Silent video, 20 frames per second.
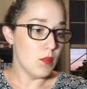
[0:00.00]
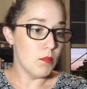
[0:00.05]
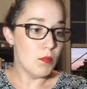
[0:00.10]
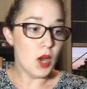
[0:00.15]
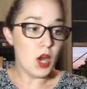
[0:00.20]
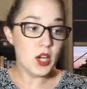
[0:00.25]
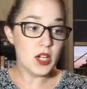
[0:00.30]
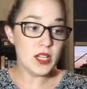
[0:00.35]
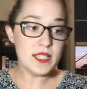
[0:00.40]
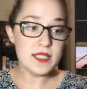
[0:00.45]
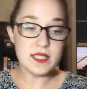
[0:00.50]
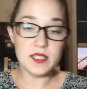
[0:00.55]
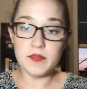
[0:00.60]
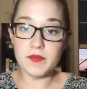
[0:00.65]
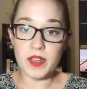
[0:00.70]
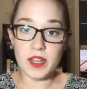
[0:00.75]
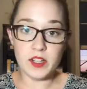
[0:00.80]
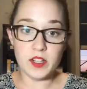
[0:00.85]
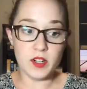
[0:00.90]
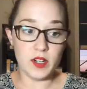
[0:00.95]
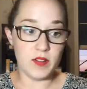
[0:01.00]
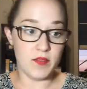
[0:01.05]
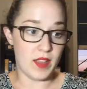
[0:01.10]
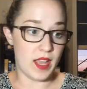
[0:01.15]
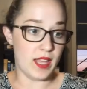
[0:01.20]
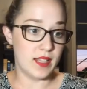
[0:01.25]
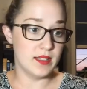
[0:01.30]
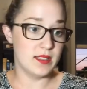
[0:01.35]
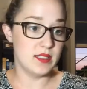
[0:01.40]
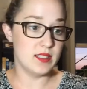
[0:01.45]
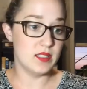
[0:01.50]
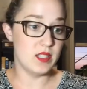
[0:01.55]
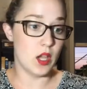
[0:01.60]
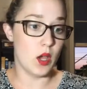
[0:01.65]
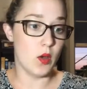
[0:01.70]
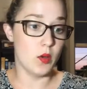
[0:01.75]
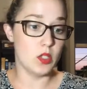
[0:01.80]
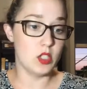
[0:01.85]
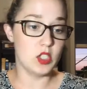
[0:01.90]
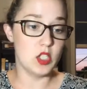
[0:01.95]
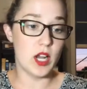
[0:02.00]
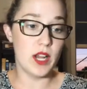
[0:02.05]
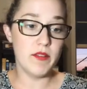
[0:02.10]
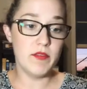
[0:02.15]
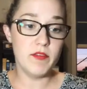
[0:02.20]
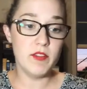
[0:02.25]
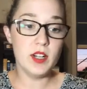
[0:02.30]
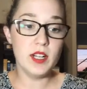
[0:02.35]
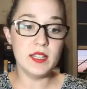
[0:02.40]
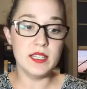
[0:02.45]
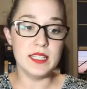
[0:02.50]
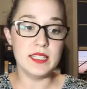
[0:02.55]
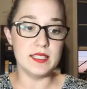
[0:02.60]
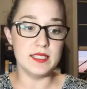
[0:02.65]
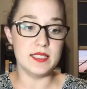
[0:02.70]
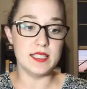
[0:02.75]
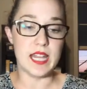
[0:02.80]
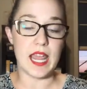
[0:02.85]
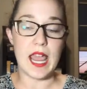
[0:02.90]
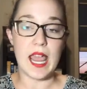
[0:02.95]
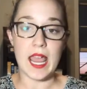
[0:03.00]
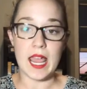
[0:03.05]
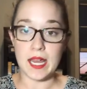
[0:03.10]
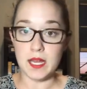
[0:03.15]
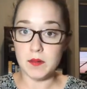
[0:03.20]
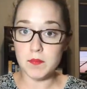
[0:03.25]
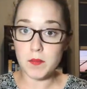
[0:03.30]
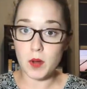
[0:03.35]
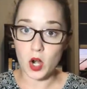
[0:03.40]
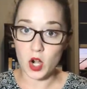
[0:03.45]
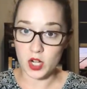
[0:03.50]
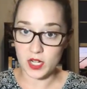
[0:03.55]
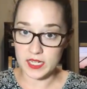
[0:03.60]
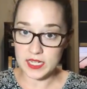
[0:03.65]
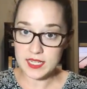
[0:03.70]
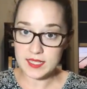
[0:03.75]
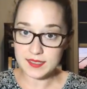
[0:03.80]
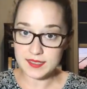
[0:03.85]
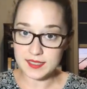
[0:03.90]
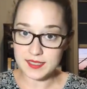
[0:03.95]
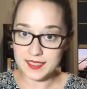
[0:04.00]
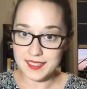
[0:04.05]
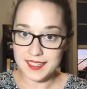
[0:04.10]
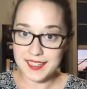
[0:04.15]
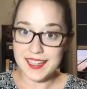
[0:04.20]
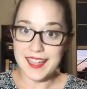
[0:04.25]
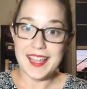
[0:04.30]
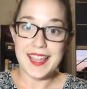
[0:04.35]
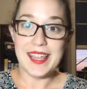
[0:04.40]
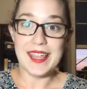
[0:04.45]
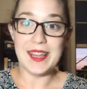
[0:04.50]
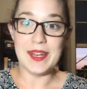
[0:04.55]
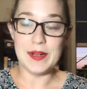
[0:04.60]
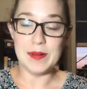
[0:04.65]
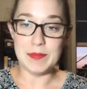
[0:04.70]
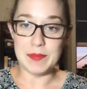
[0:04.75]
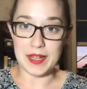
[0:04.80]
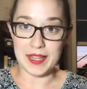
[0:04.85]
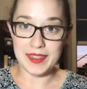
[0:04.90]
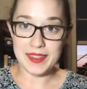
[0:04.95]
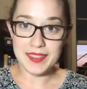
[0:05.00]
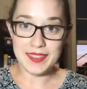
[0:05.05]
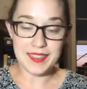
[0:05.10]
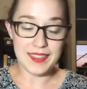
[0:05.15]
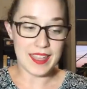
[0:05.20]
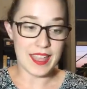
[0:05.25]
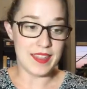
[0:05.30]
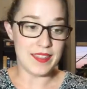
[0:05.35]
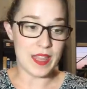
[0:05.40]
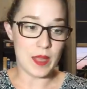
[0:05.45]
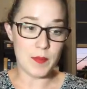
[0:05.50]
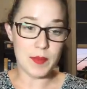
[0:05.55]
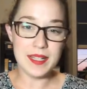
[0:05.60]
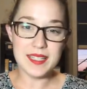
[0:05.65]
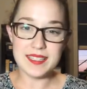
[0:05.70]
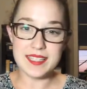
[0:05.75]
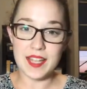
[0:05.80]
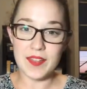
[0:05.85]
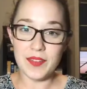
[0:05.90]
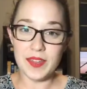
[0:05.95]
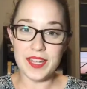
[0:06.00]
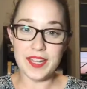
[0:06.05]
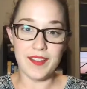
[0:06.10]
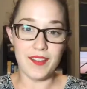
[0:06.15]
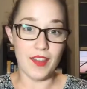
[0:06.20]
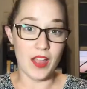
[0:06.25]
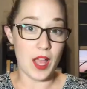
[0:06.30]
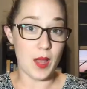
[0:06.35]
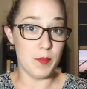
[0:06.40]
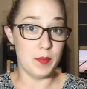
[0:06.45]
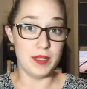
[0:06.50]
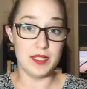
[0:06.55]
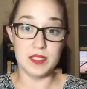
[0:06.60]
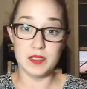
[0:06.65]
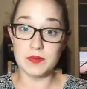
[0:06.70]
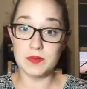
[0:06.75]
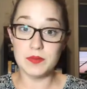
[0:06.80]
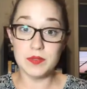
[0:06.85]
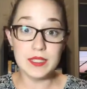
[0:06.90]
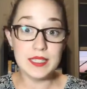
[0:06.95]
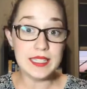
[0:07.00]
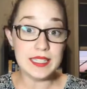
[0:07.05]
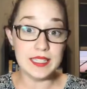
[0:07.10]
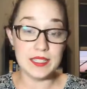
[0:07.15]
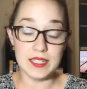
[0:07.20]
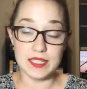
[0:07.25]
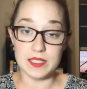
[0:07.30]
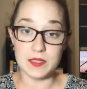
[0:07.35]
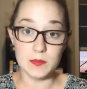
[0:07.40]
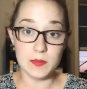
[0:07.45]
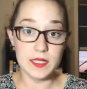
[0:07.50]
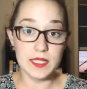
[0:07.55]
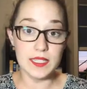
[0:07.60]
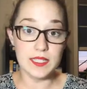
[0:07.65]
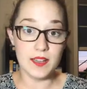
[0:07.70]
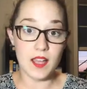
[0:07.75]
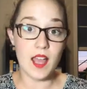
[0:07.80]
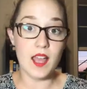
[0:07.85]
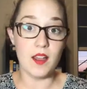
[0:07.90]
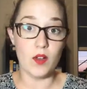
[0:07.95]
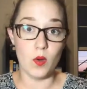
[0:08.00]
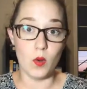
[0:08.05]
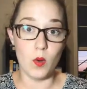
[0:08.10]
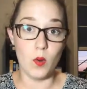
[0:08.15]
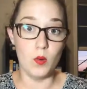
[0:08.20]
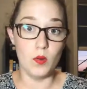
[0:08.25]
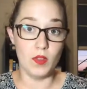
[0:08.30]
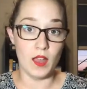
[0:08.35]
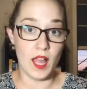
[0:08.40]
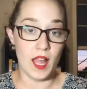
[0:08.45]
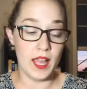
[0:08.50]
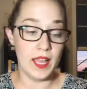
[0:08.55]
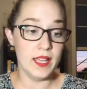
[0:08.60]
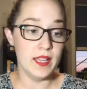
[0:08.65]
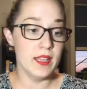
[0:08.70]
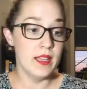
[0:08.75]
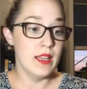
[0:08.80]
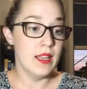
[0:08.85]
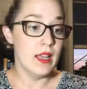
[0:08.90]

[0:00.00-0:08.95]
Parties and vendor events. So strive for at least 10 parties in a month, and that might sound like a lot, but it's really not a whole lot.